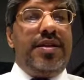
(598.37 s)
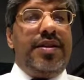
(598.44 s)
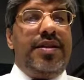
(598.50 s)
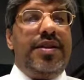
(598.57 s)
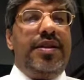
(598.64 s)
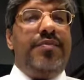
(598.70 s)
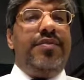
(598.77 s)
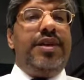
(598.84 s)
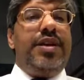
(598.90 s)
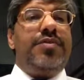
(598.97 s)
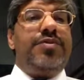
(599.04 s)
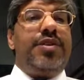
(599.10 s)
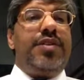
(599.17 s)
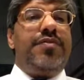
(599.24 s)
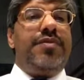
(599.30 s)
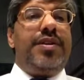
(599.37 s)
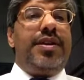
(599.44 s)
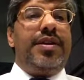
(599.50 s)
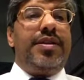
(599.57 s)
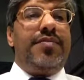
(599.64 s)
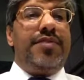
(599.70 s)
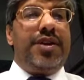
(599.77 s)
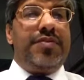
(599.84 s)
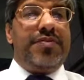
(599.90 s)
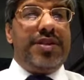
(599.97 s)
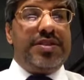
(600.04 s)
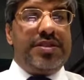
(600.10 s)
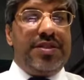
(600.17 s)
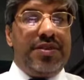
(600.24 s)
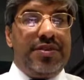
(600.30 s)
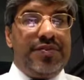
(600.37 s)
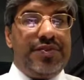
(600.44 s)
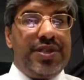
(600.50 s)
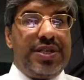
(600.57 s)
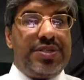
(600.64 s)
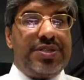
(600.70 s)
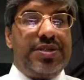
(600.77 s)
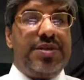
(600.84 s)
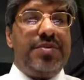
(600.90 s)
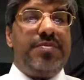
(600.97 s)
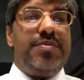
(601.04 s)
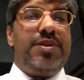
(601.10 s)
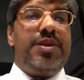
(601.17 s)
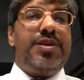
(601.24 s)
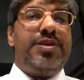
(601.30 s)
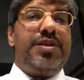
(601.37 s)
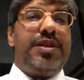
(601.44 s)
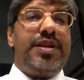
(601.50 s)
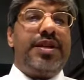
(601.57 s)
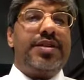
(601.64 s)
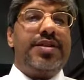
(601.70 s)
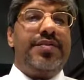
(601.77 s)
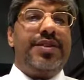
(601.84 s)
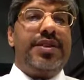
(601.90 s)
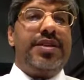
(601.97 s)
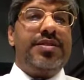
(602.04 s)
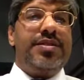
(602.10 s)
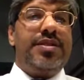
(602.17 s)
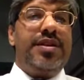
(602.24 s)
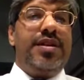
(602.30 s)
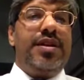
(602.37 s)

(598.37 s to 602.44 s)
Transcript: Then we have to define the frequency of such monitoring activities,